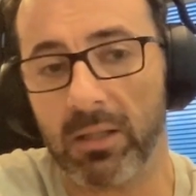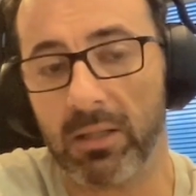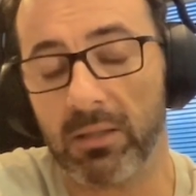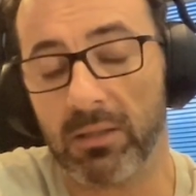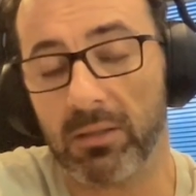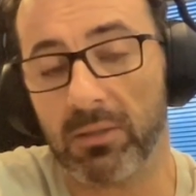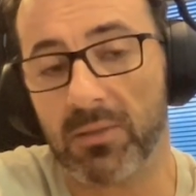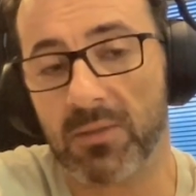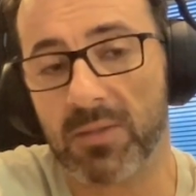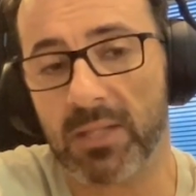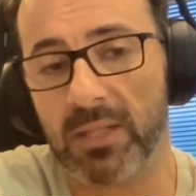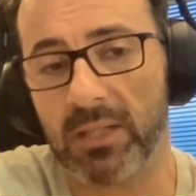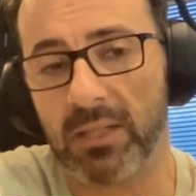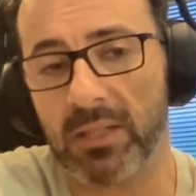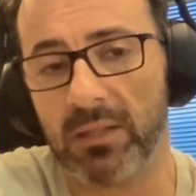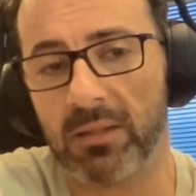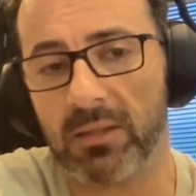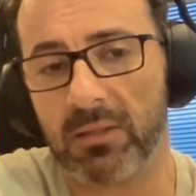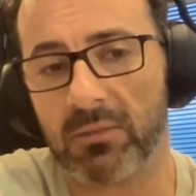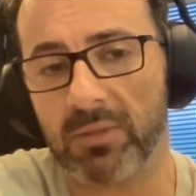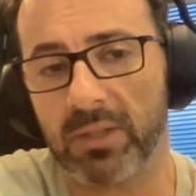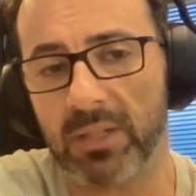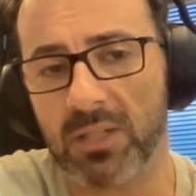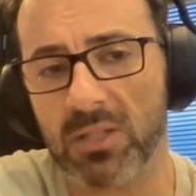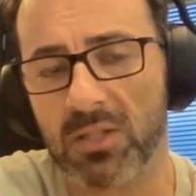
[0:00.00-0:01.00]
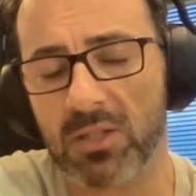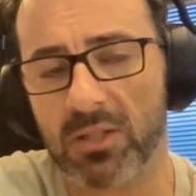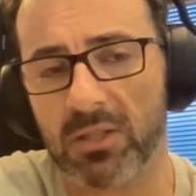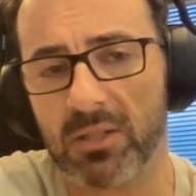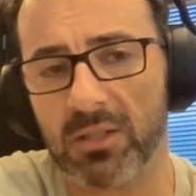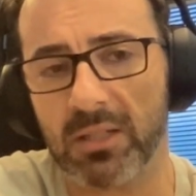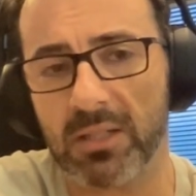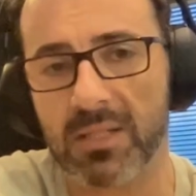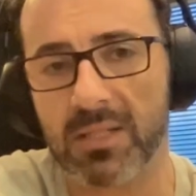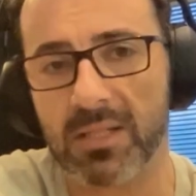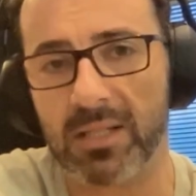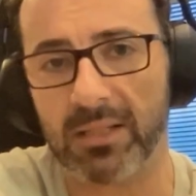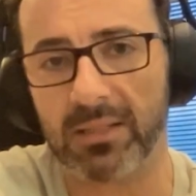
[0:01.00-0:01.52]
You see, the
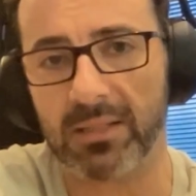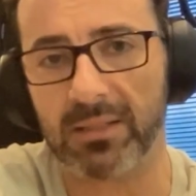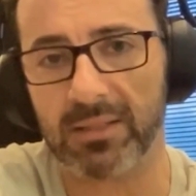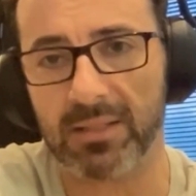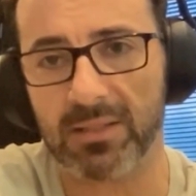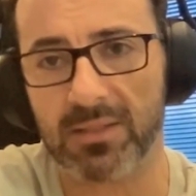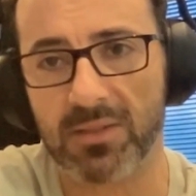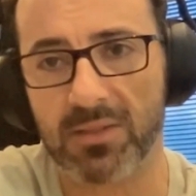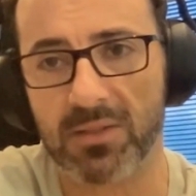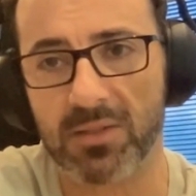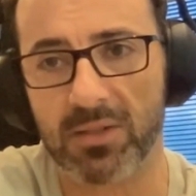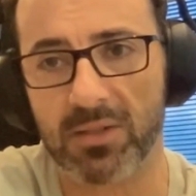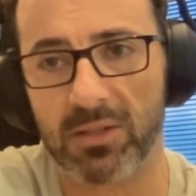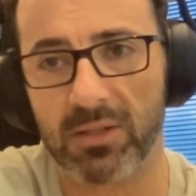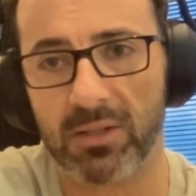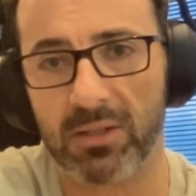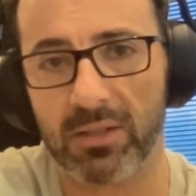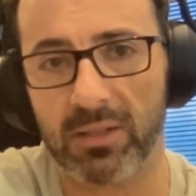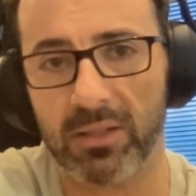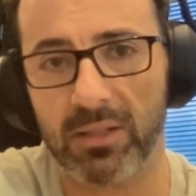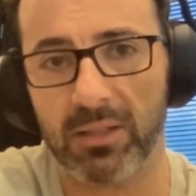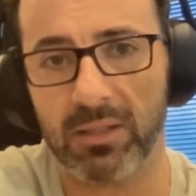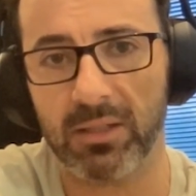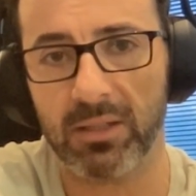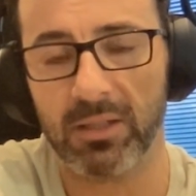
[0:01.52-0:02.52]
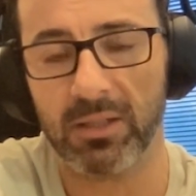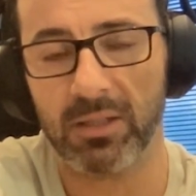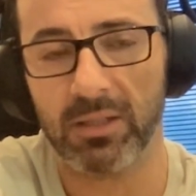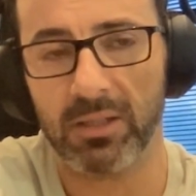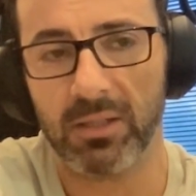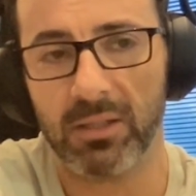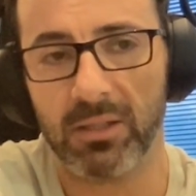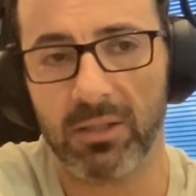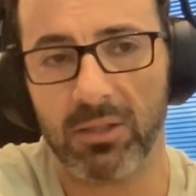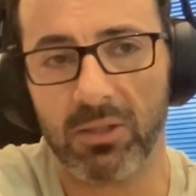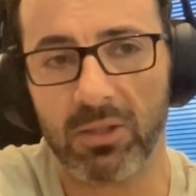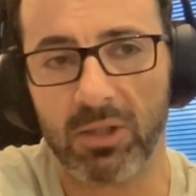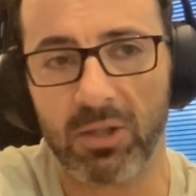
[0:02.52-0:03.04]
region, it's not necessarily,
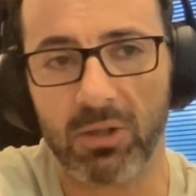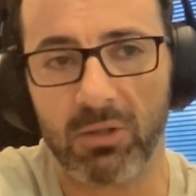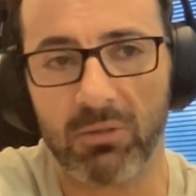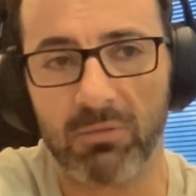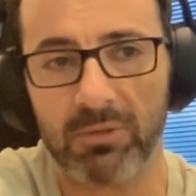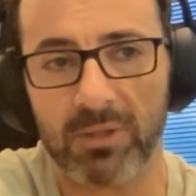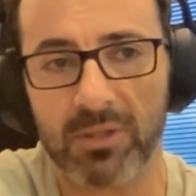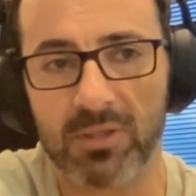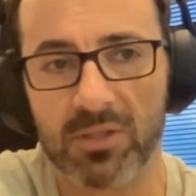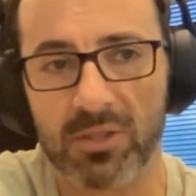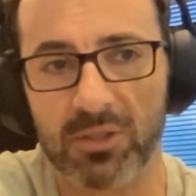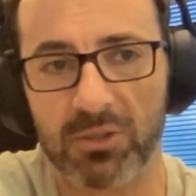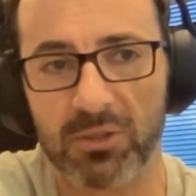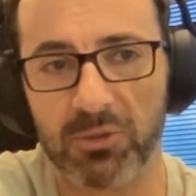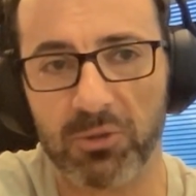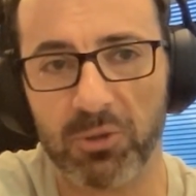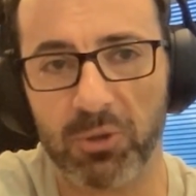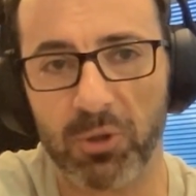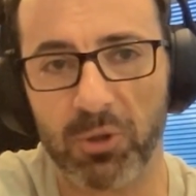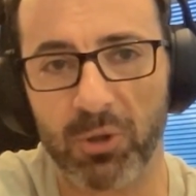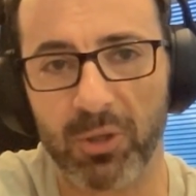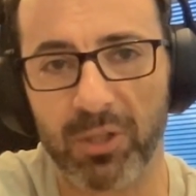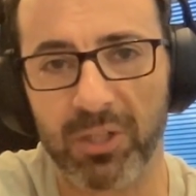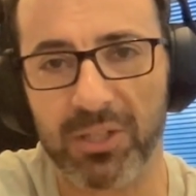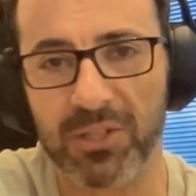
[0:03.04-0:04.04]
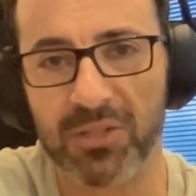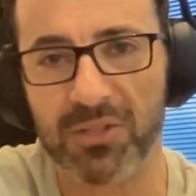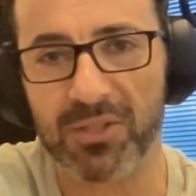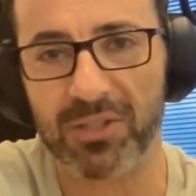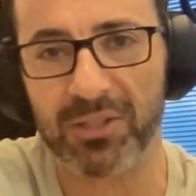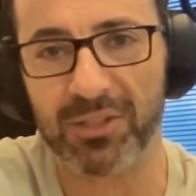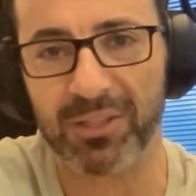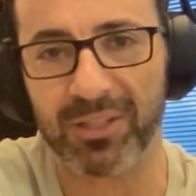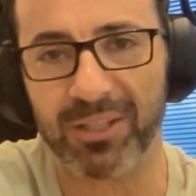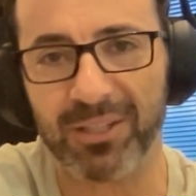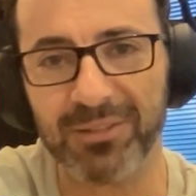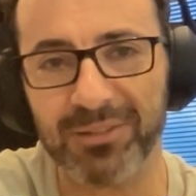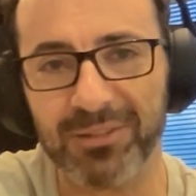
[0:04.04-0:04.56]
you know, it's not New York, it's
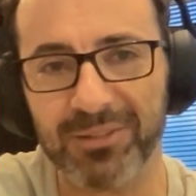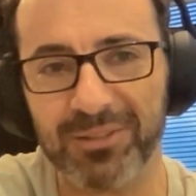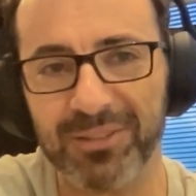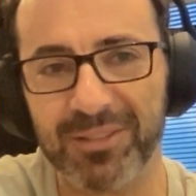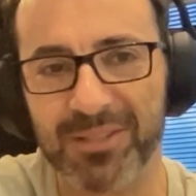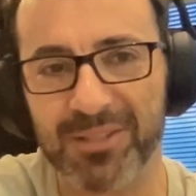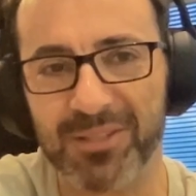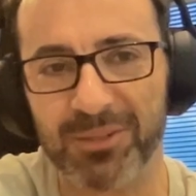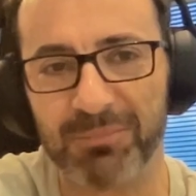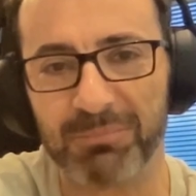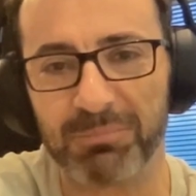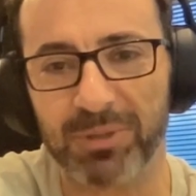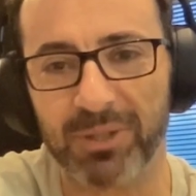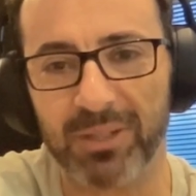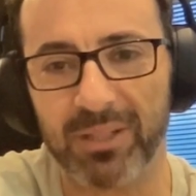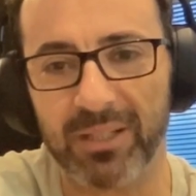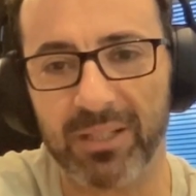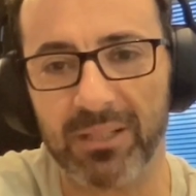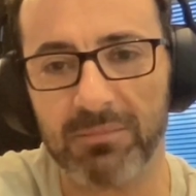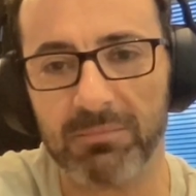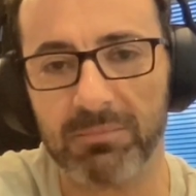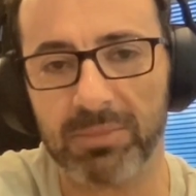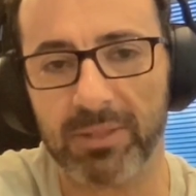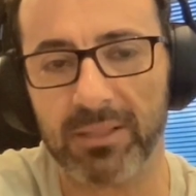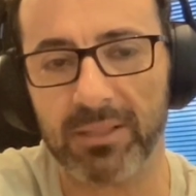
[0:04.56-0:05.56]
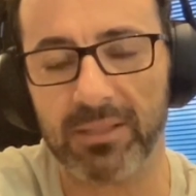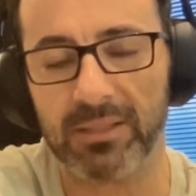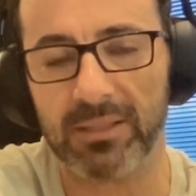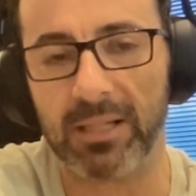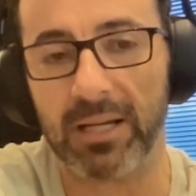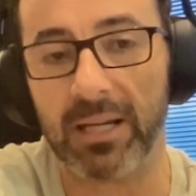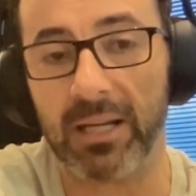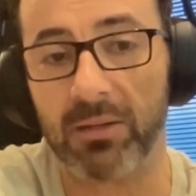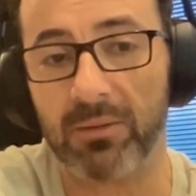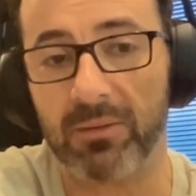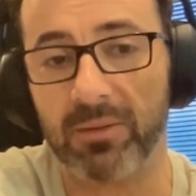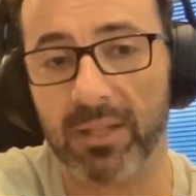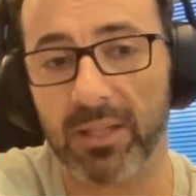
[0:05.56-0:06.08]
not London, it's not Berlin, but
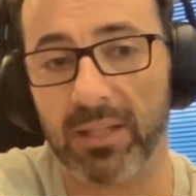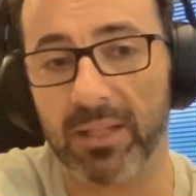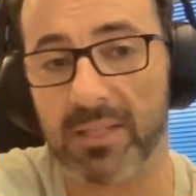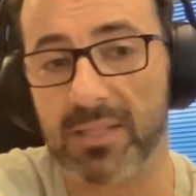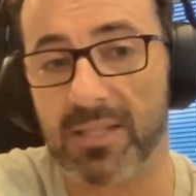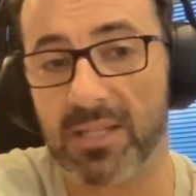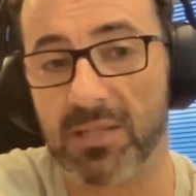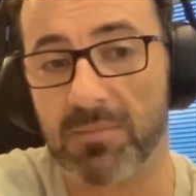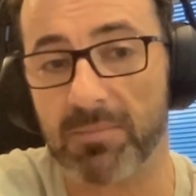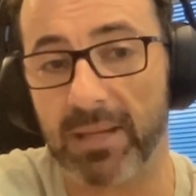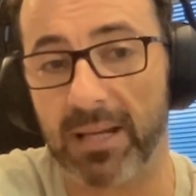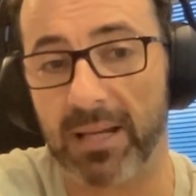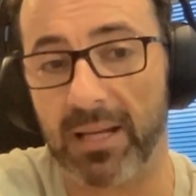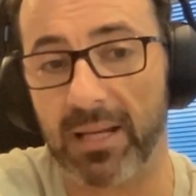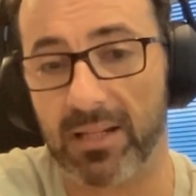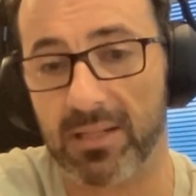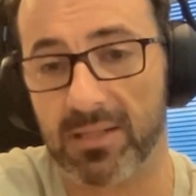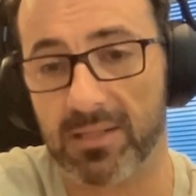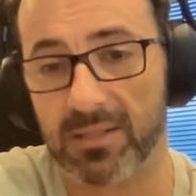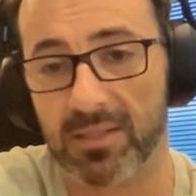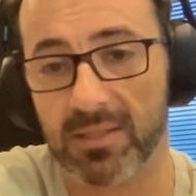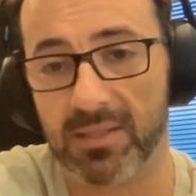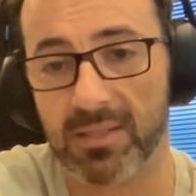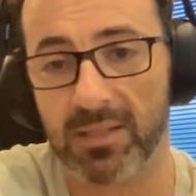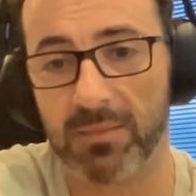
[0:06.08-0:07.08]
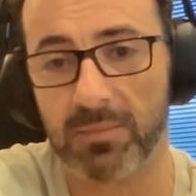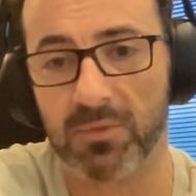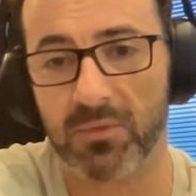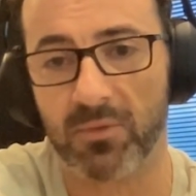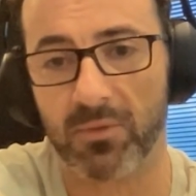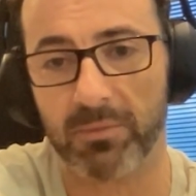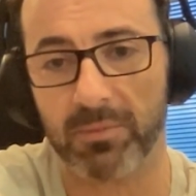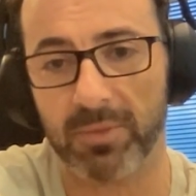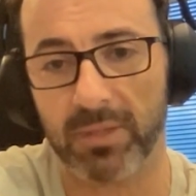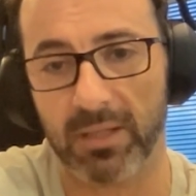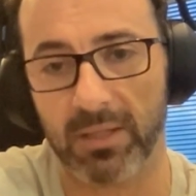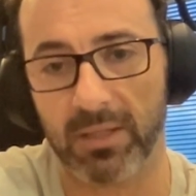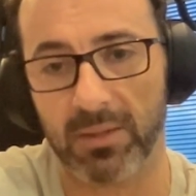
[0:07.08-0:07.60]
I don't think it's as bad as it seems
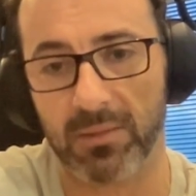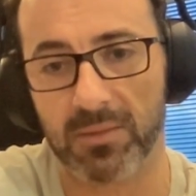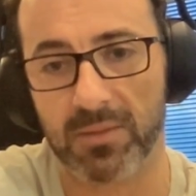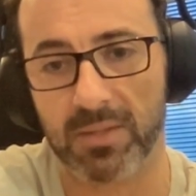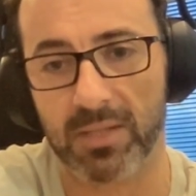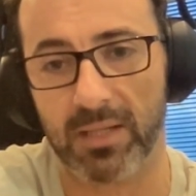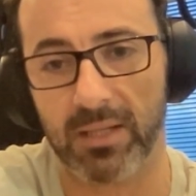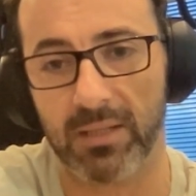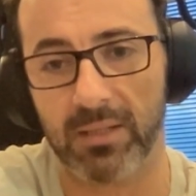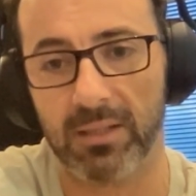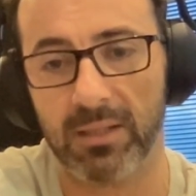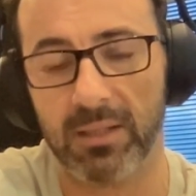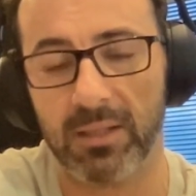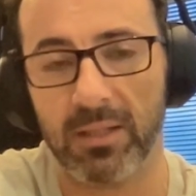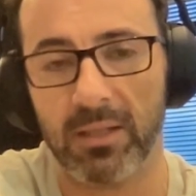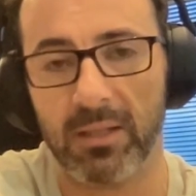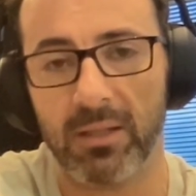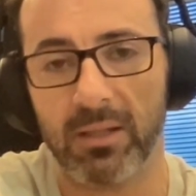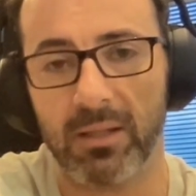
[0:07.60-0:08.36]
from the outside.